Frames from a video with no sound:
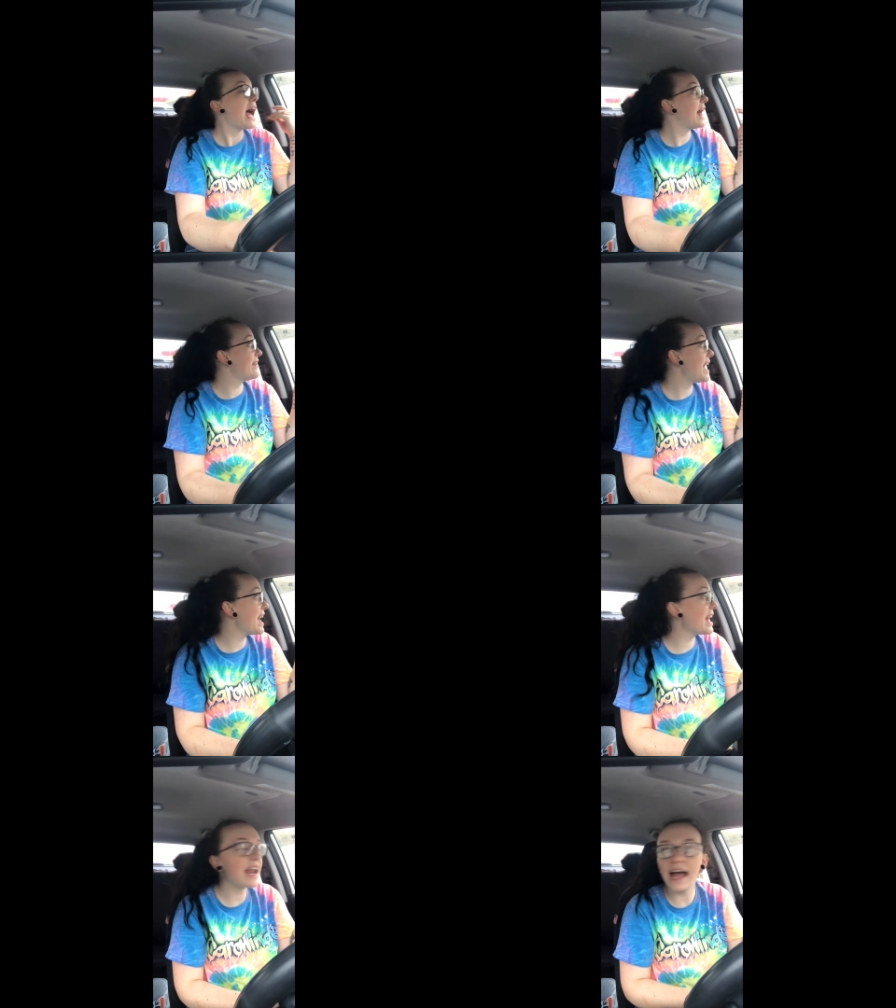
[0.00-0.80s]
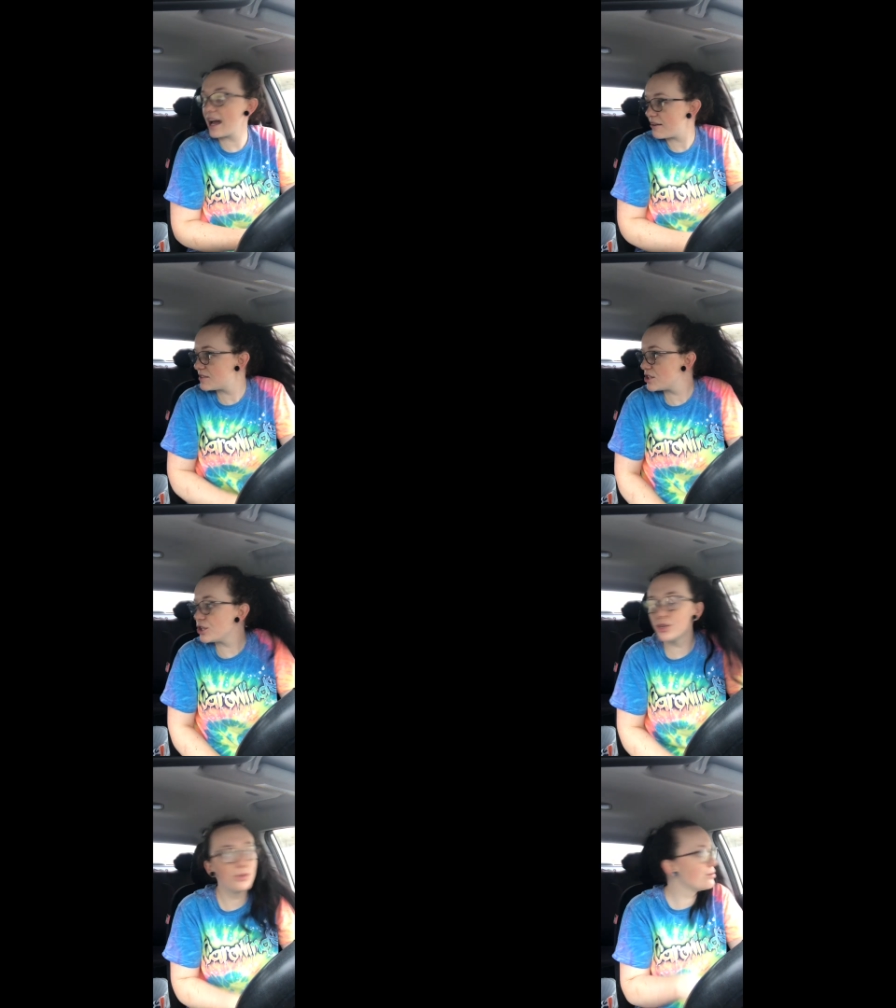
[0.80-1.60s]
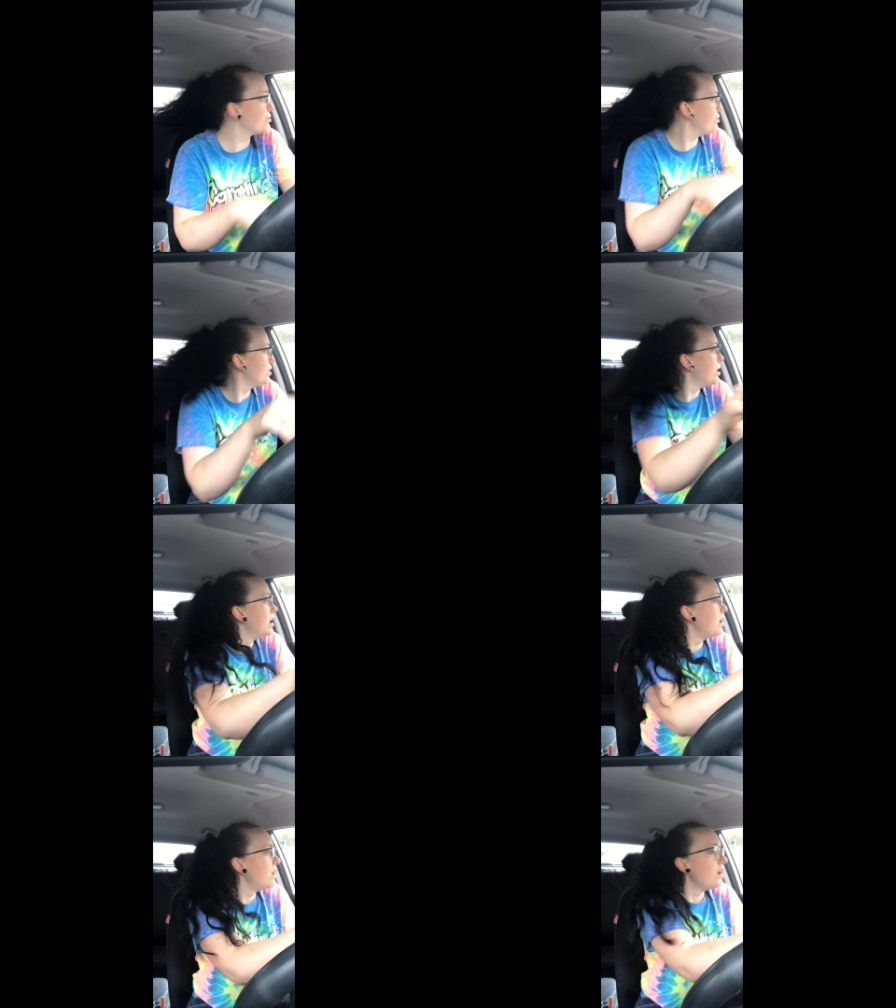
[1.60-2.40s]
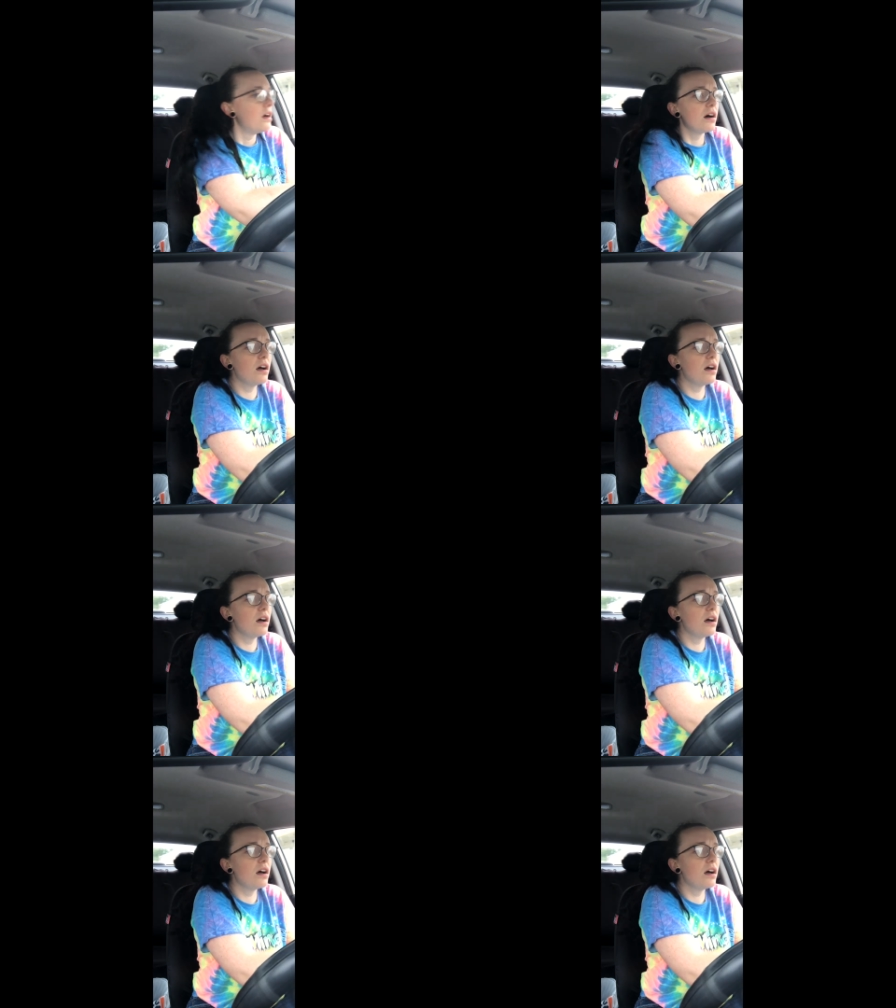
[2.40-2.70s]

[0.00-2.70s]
And then I have to, uh,